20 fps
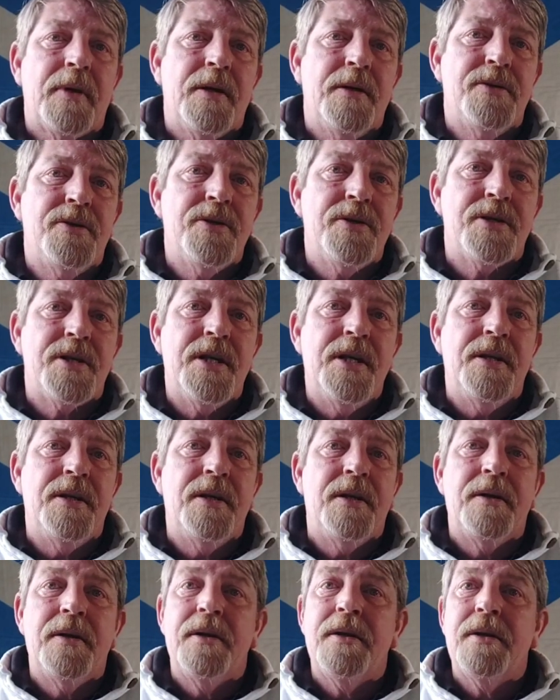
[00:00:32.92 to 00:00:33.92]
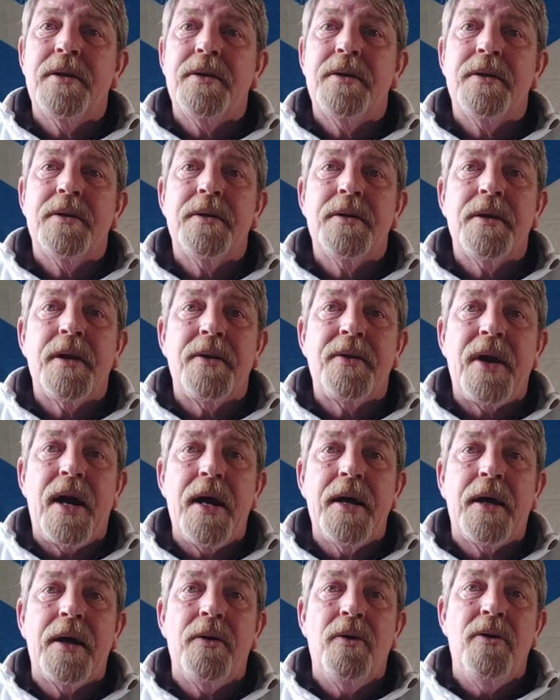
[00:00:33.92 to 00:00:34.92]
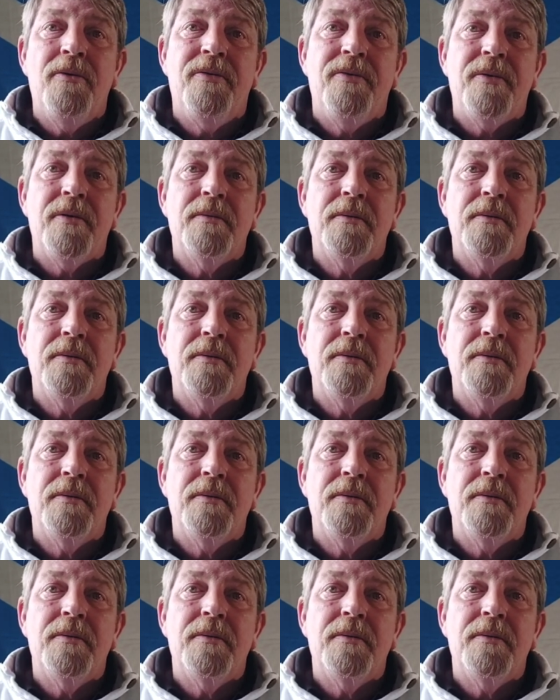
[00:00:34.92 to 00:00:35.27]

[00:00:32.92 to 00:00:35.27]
Just seen the dragon off.